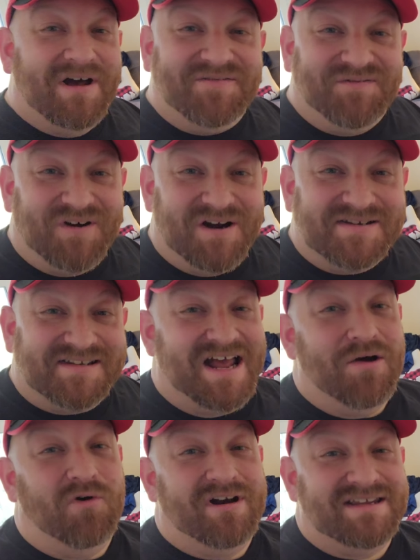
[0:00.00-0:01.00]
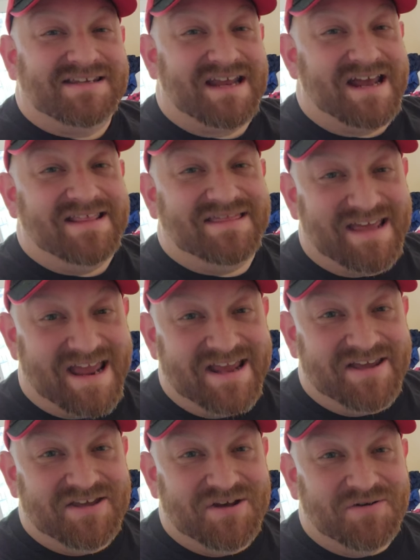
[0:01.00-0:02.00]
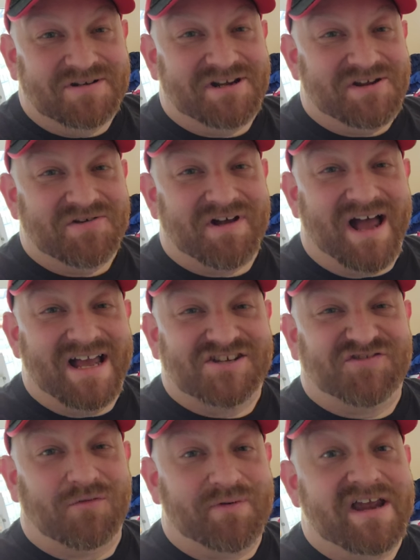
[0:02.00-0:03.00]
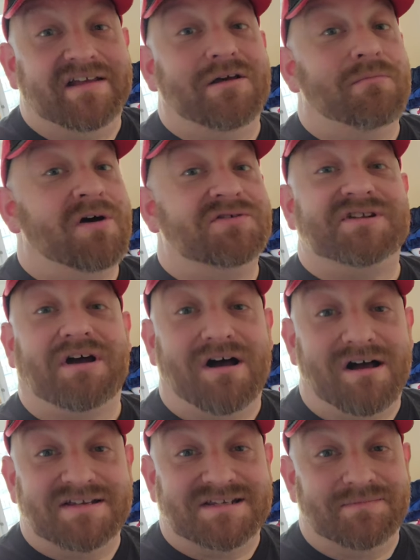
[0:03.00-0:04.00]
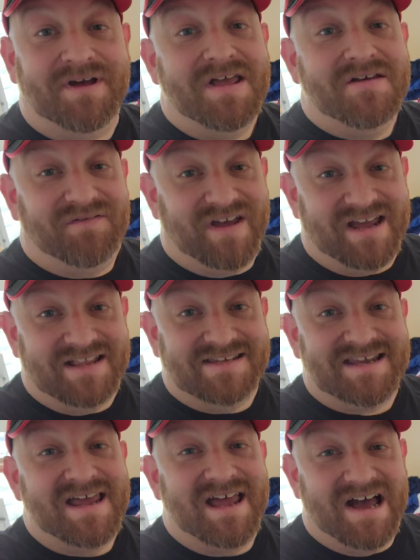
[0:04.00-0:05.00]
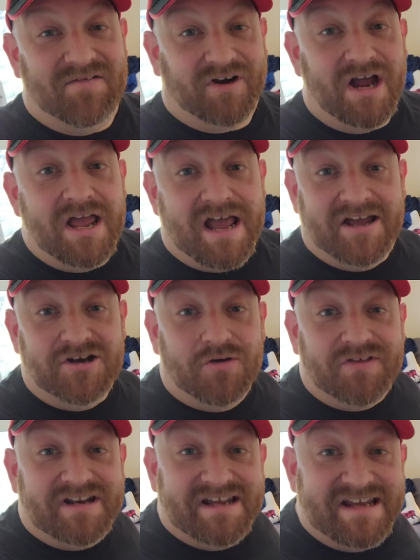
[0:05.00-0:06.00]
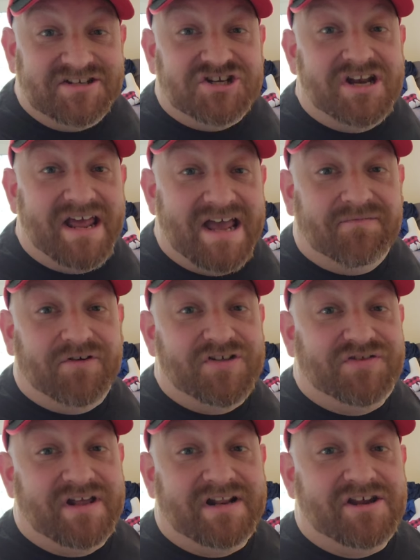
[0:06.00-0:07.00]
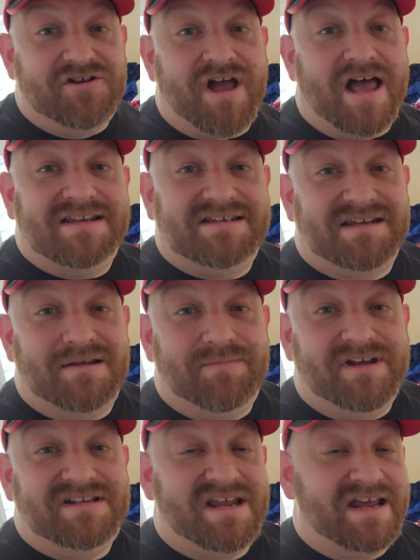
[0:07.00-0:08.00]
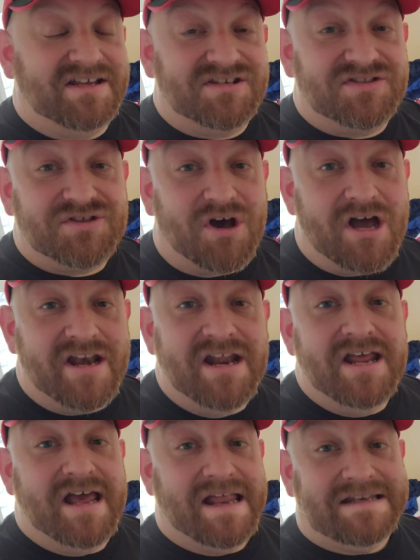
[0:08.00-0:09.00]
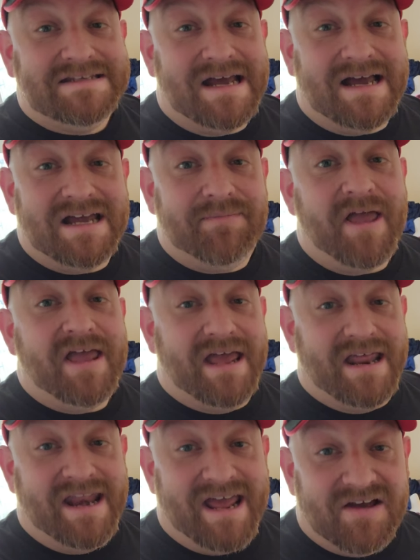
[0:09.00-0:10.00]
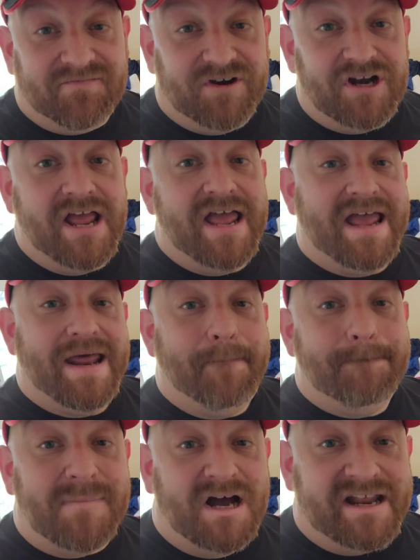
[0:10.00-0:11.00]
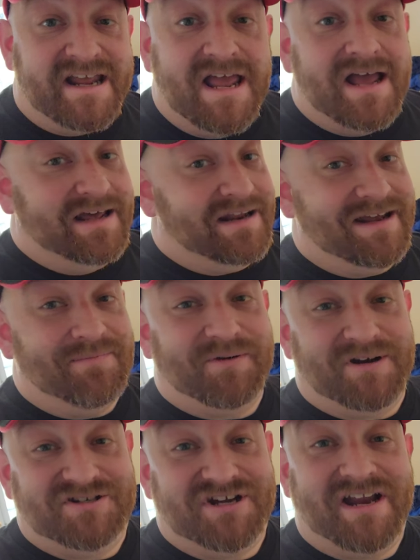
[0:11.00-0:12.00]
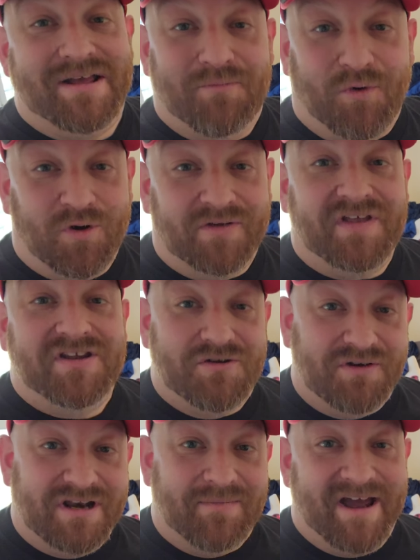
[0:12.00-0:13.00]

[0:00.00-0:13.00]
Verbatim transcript: But first, I want to say thank you to you guys for being the most awesome fans ever. I know that each and everything that you guys send me takes thought and time and effort and money, and I appreciate it more than you can